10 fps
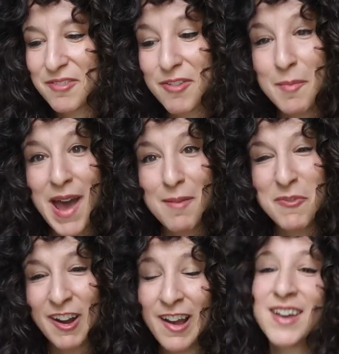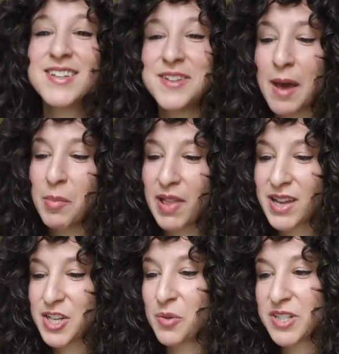from Africa to
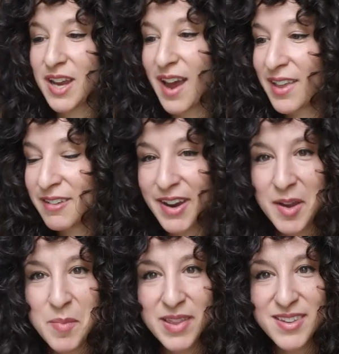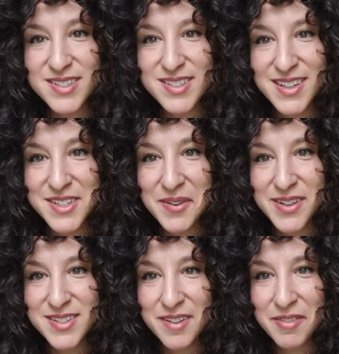Appalachia, which I highly recommend. There's lots of
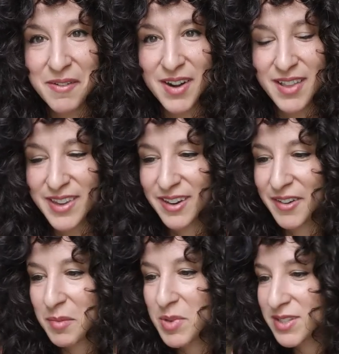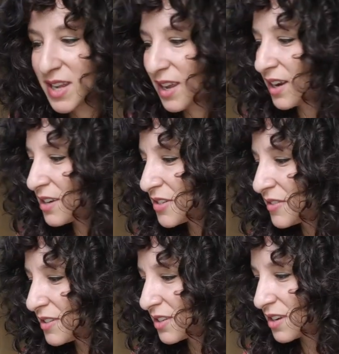great stuff going on there, great music and
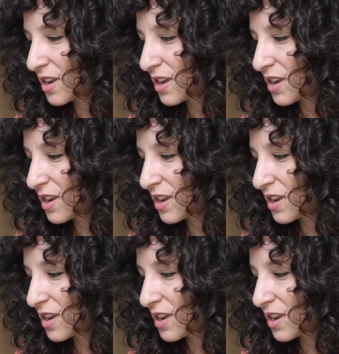interviews and,